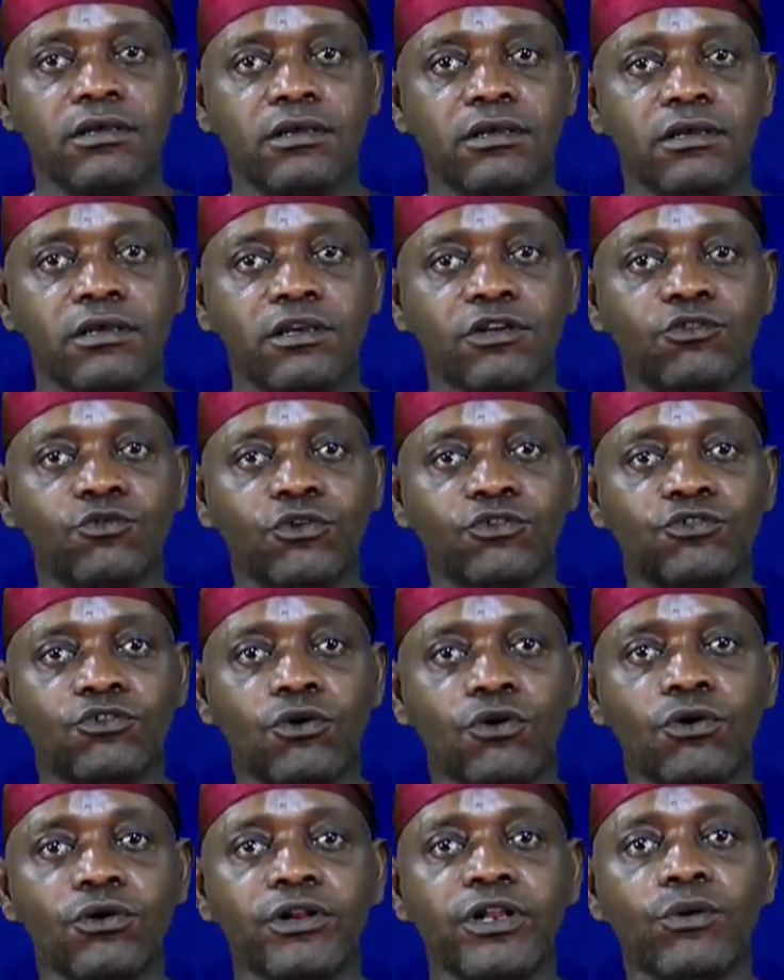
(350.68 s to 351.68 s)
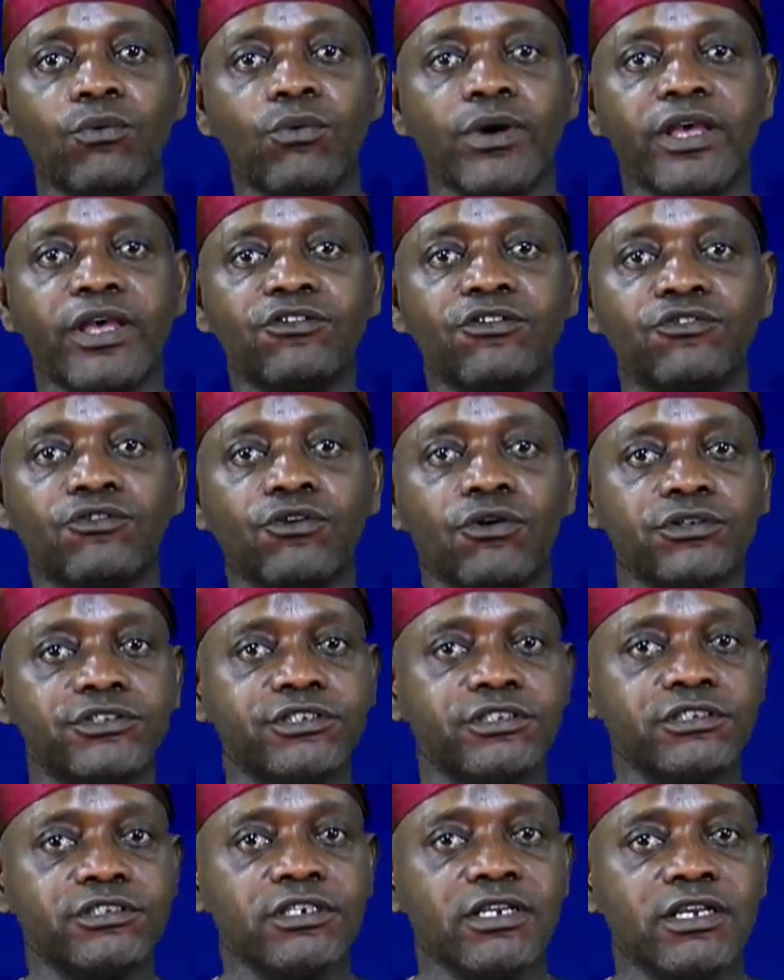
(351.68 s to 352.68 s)
It was only when
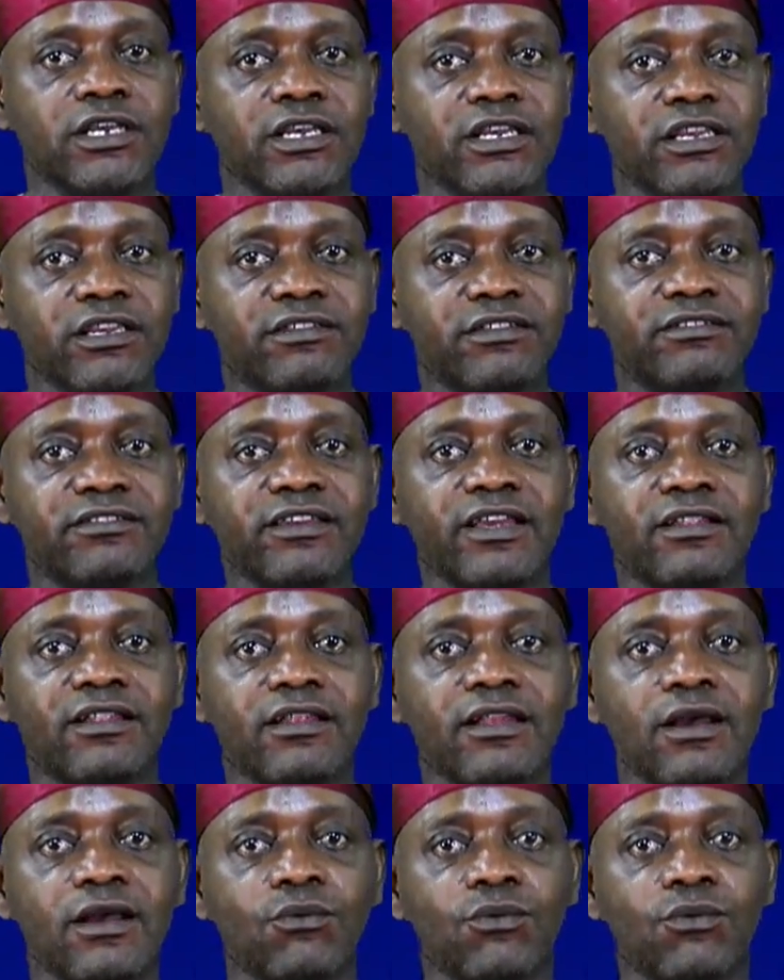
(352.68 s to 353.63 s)
such a settler